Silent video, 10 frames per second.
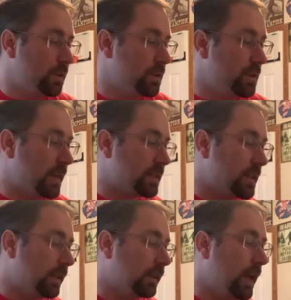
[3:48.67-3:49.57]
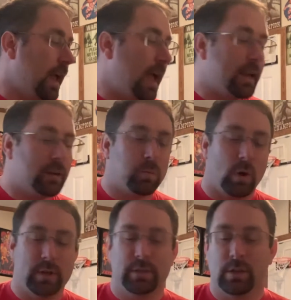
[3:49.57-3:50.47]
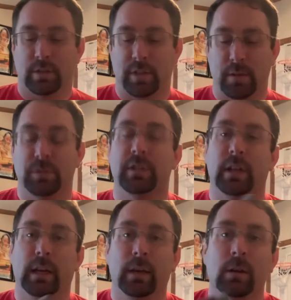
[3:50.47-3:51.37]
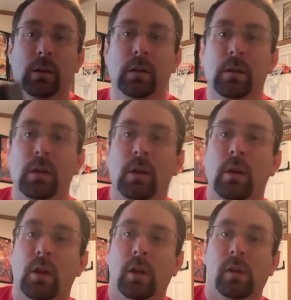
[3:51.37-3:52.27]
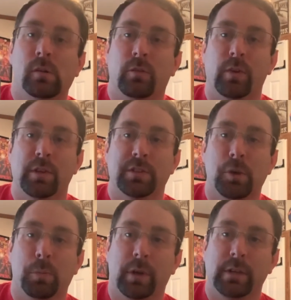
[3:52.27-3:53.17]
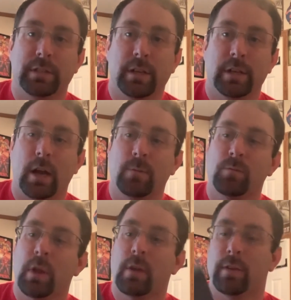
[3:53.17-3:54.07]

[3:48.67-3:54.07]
Next thing that they added was SimCity for the Super Nintendo.